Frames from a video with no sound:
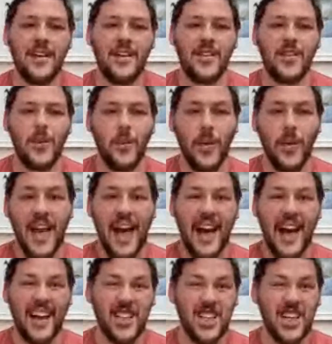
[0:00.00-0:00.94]
than
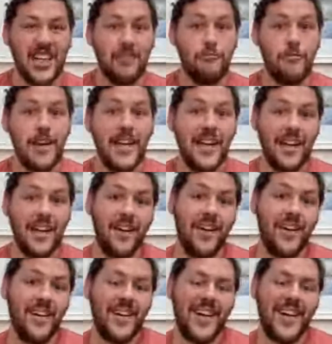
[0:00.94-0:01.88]
actually really
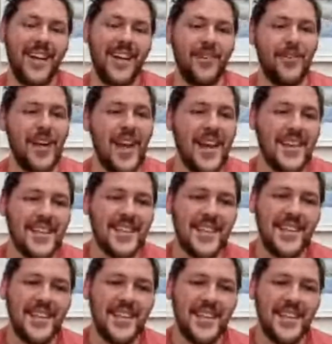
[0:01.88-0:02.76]
are in reality.